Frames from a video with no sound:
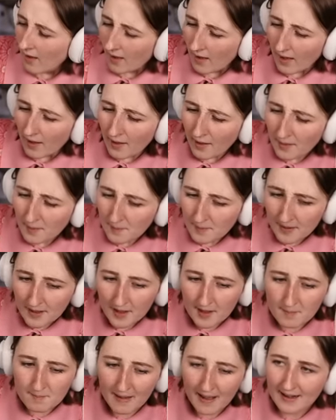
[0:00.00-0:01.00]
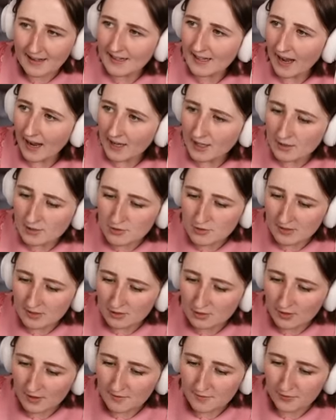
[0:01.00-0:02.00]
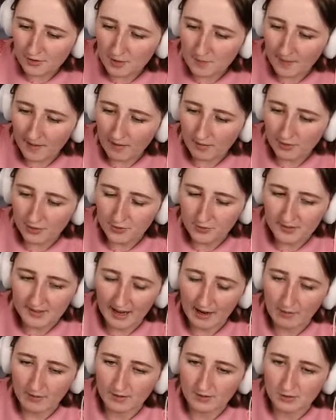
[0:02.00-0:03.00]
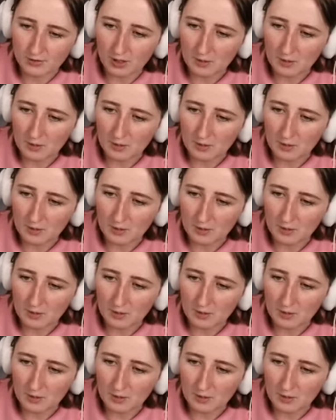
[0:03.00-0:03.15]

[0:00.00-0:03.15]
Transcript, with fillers: Um, Maddie, I usually stream for about three hours, so I'll